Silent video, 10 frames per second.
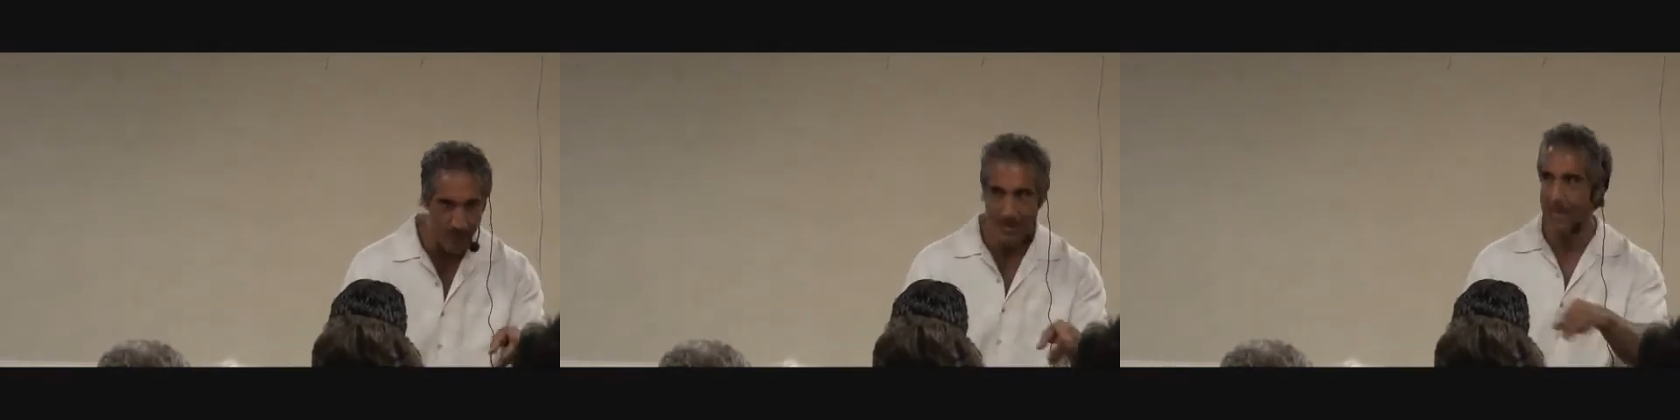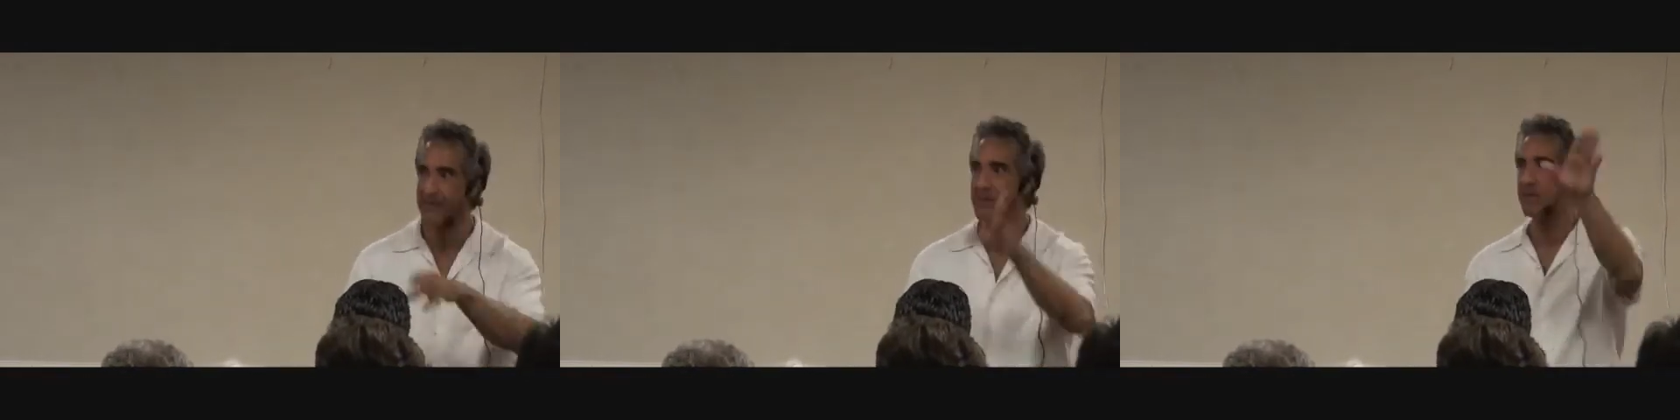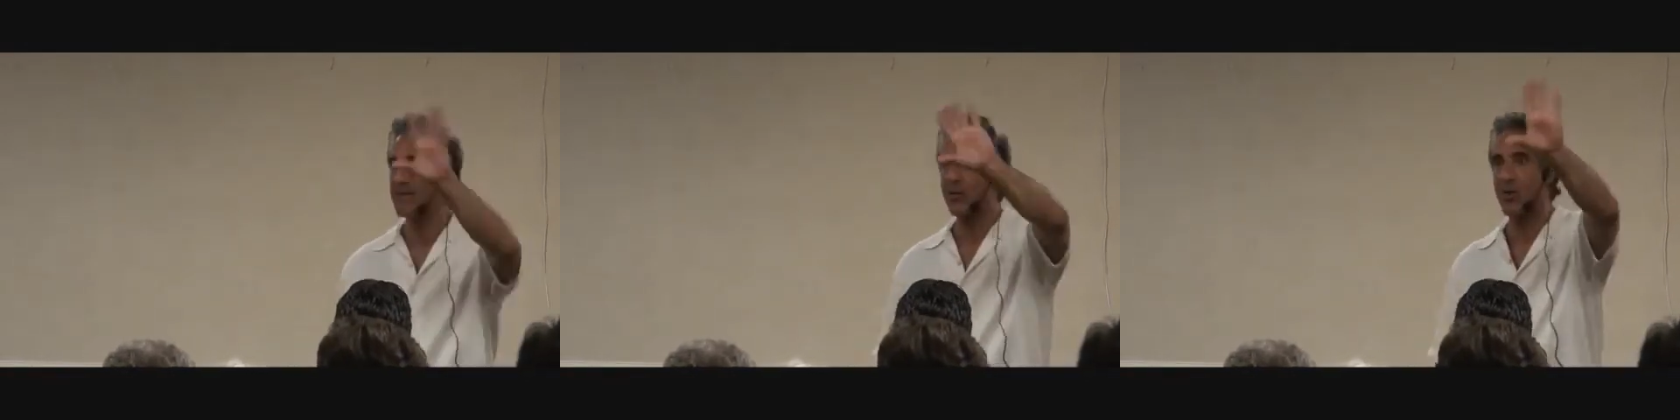Okay?
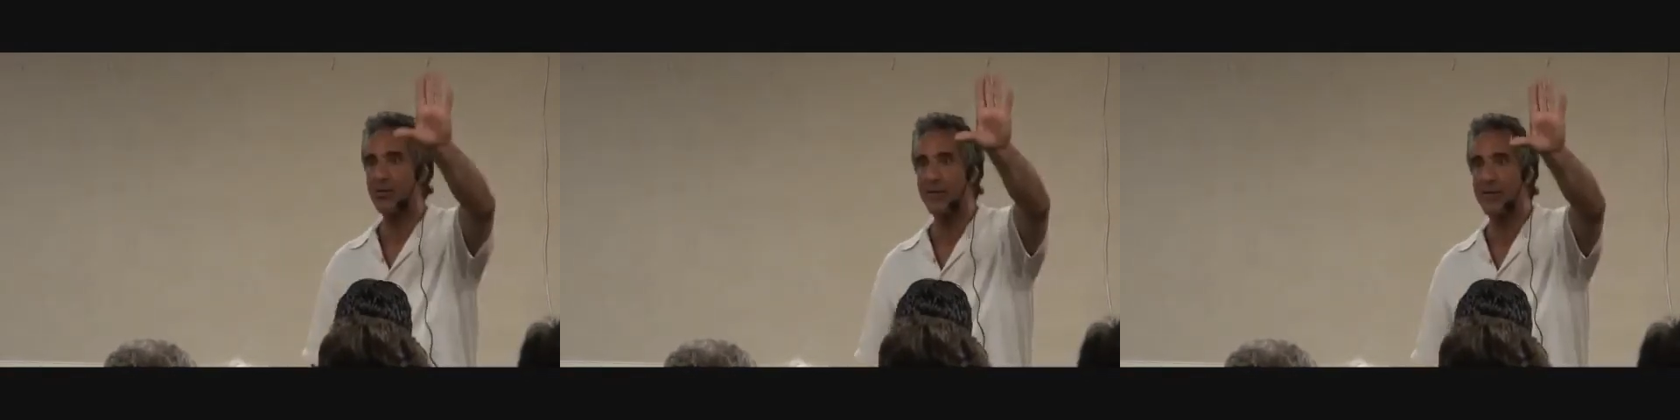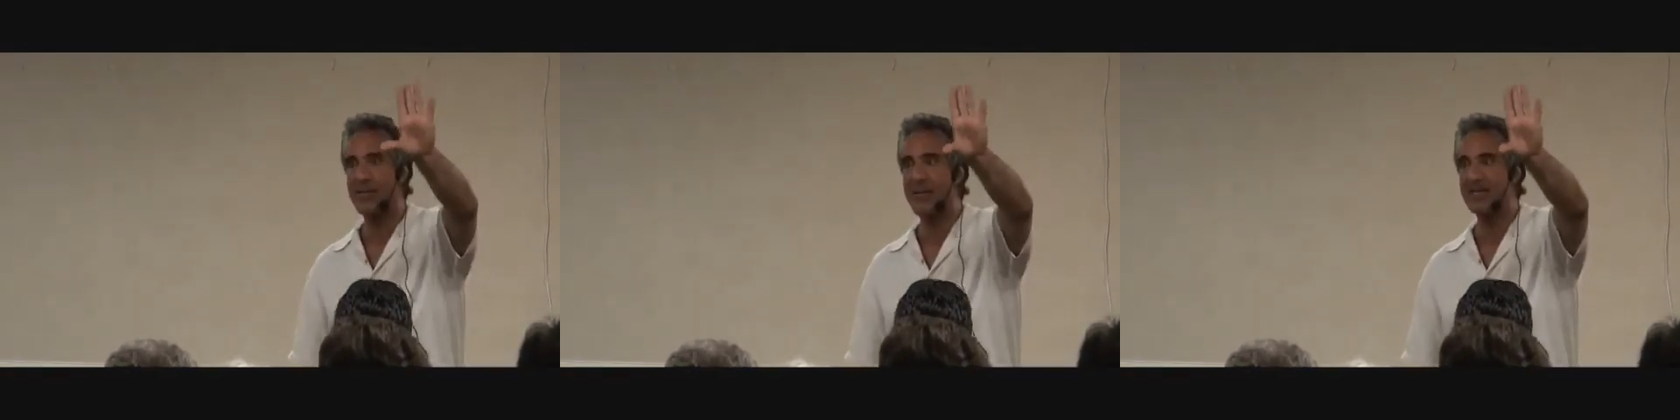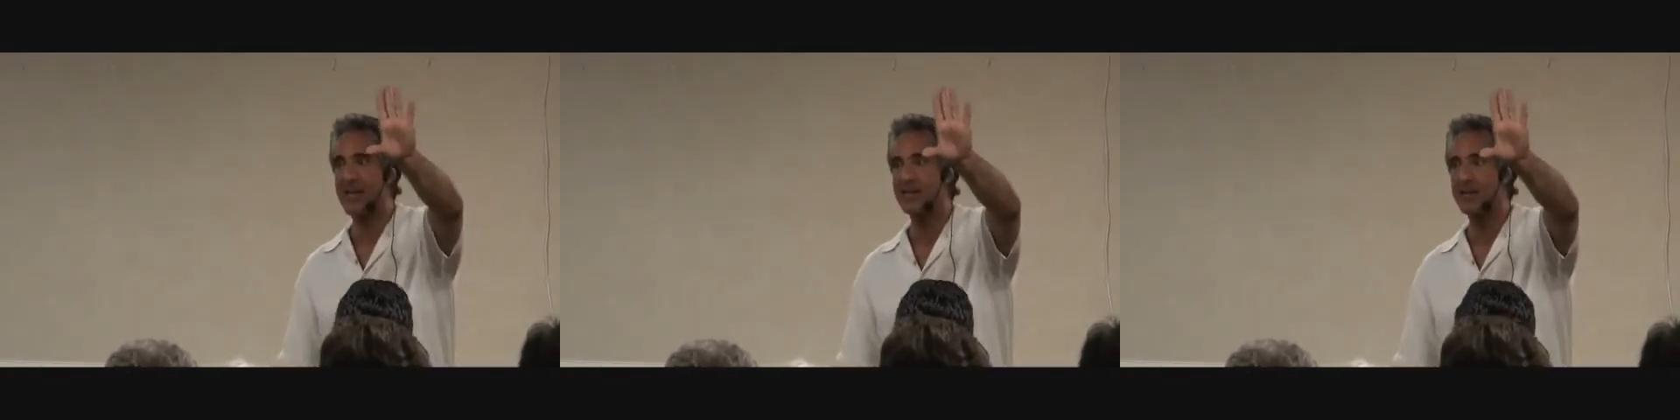Is that cool with everybody? Make
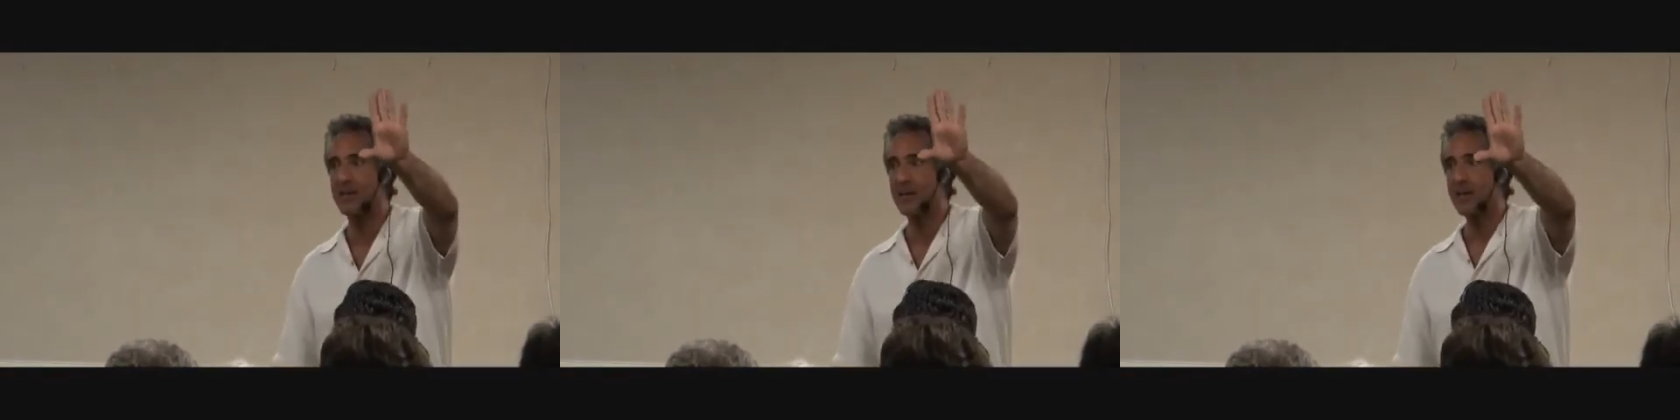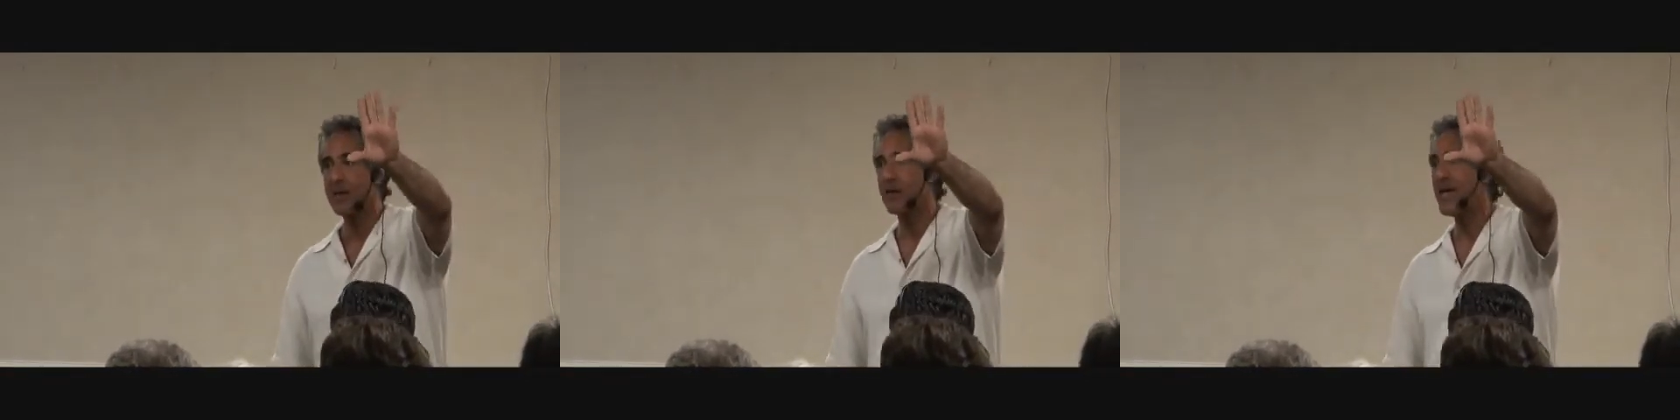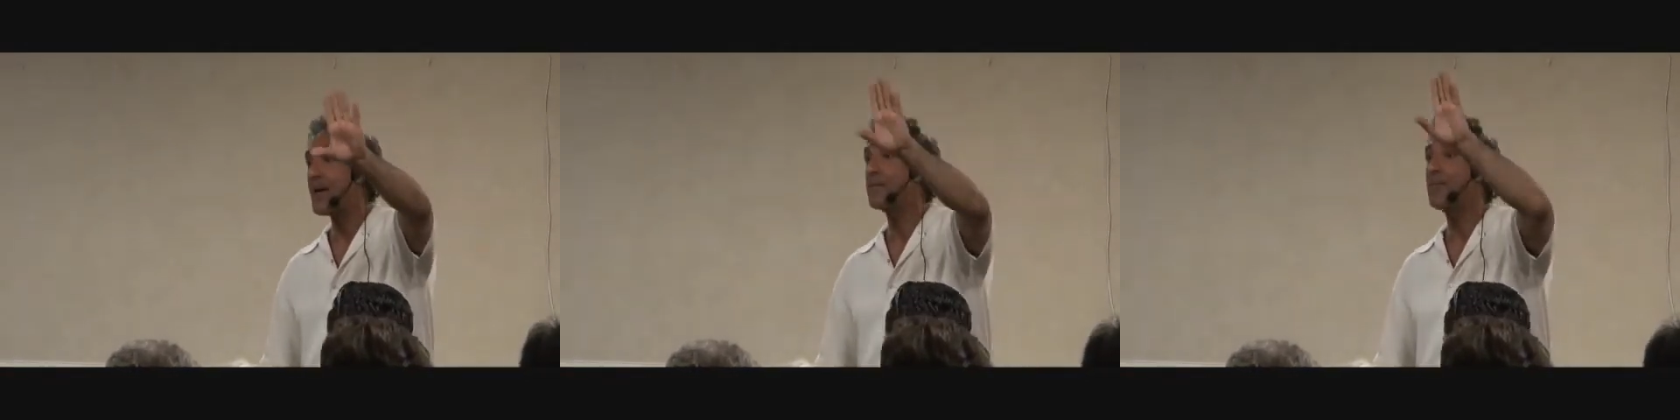sense?
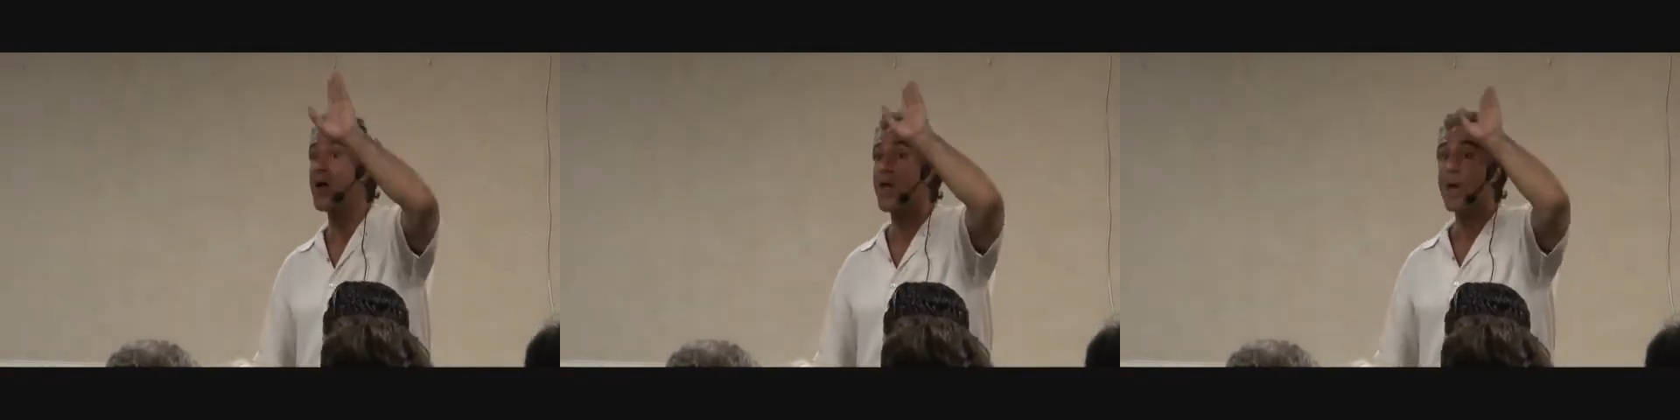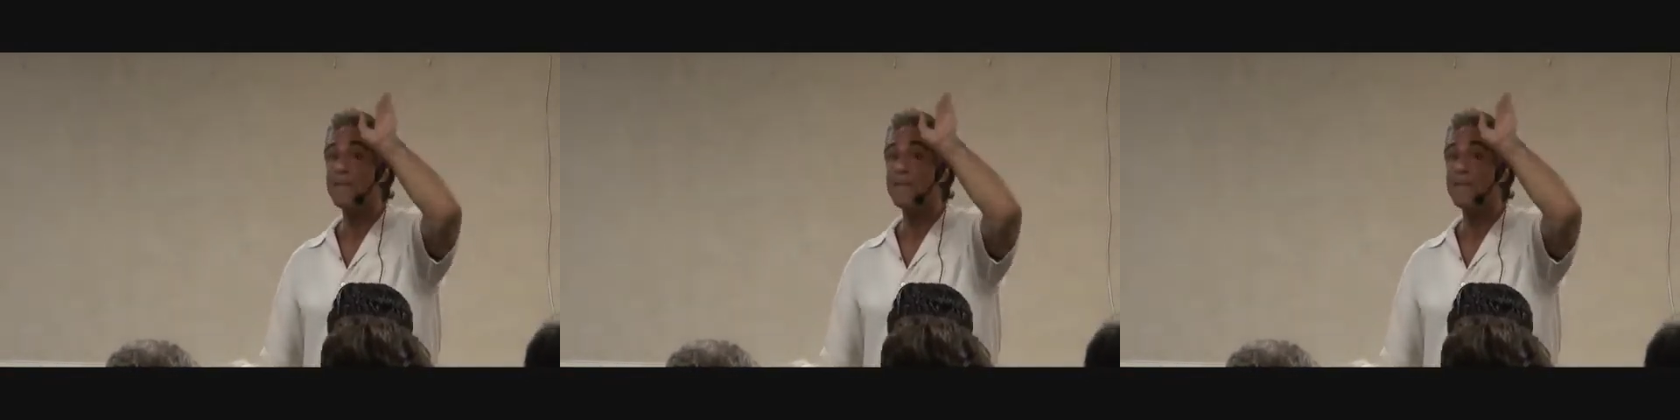Okay? But